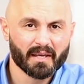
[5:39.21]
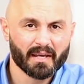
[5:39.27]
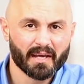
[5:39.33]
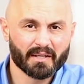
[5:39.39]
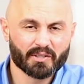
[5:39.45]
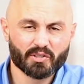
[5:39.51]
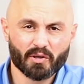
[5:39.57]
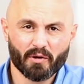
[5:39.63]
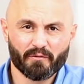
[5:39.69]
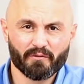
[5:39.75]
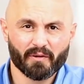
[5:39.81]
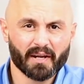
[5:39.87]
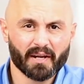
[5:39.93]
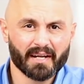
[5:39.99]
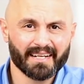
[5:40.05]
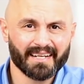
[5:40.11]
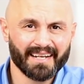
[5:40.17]
And so,
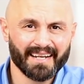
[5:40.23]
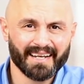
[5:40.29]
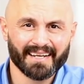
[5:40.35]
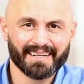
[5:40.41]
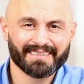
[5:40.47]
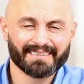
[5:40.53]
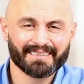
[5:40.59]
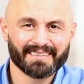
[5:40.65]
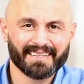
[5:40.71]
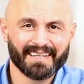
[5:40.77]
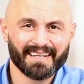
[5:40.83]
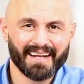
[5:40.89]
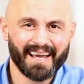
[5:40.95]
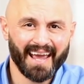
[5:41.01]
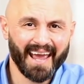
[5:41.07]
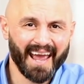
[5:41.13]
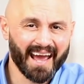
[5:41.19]
friend, in
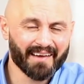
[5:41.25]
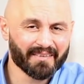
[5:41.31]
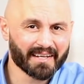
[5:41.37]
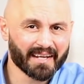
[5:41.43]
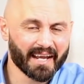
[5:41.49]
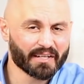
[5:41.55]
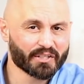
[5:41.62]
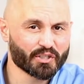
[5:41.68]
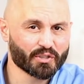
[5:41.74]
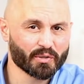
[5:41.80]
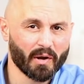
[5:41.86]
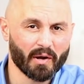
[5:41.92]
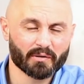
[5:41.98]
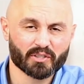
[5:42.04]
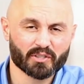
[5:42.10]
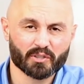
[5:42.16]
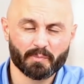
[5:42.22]
having a
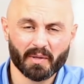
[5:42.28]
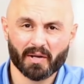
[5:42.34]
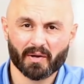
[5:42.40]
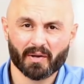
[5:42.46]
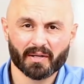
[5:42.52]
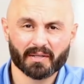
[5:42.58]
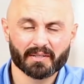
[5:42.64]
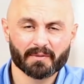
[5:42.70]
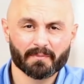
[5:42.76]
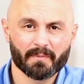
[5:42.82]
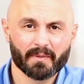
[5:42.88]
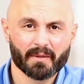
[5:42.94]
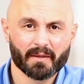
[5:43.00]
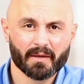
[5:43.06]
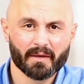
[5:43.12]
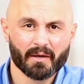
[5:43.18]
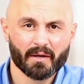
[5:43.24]
strong spirit,
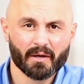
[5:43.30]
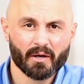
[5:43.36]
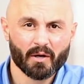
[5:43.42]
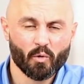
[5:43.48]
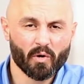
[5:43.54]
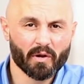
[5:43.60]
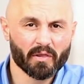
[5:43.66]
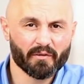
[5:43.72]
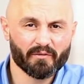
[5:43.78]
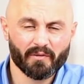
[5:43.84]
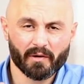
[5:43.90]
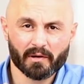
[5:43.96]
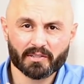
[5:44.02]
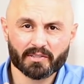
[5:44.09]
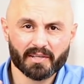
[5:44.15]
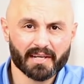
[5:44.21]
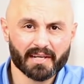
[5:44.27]
one of the
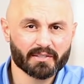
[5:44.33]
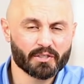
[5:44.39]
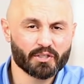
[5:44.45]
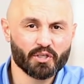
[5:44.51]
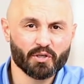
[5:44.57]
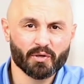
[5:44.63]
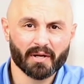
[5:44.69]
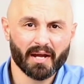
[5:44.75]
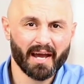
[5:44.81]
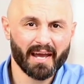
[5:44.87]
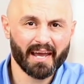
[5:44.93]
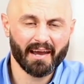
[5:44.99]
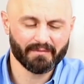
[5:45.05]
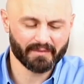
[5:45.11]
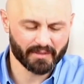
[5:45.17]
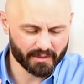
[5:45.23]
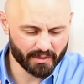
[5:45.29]
first things that you and I
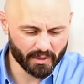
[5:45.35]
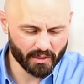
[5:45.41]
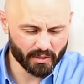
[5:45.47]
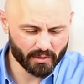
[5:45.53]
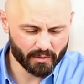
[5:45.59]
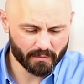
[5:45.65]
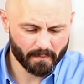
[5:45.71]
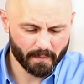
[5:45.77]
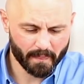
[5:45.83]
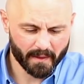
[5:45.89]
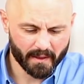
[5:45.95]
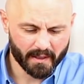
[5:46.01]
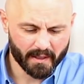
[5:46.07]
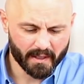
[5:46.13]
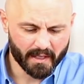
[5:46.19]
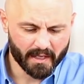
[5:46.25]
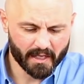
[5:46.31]
have to do
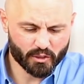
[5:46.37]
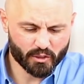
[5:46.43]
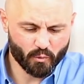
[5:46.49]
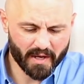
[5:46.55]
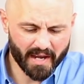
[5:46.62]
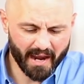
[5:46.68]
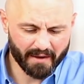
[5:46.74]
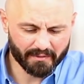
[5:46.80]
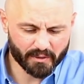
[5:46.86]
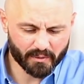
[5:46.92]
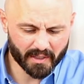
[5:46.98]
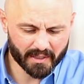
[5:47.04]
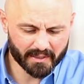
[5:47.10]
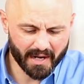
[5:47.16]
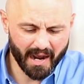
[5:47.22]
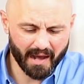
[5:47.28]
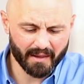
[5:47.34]
is we have to
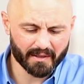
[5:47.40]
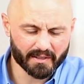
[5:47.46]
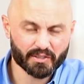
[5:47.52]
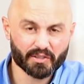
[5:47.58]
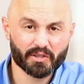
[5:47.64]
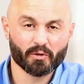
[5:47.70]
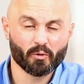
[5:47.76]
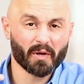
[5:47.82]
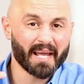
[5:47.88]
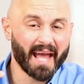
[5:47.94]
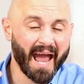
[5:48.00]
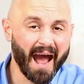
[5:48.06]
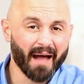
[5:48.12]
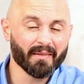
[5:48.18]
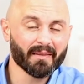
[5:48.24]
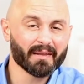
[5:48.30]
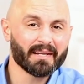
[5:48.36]
acknowledge the
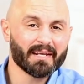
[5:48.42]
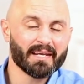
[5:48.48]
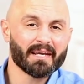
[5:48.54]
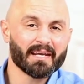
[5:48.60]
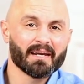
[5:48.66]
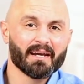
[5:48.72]
reality